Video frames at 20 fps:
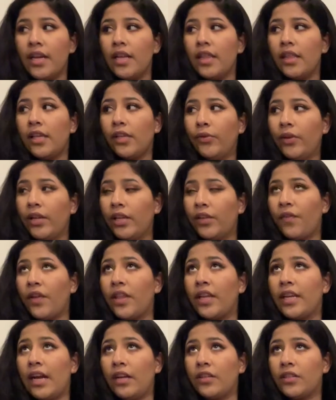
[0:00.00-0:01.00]
This one is for
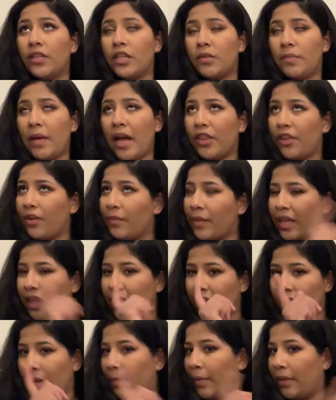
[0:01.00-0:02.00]
the downstairs bathroom. I
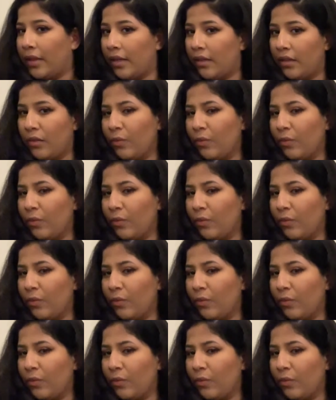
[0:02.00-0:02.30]
think they put the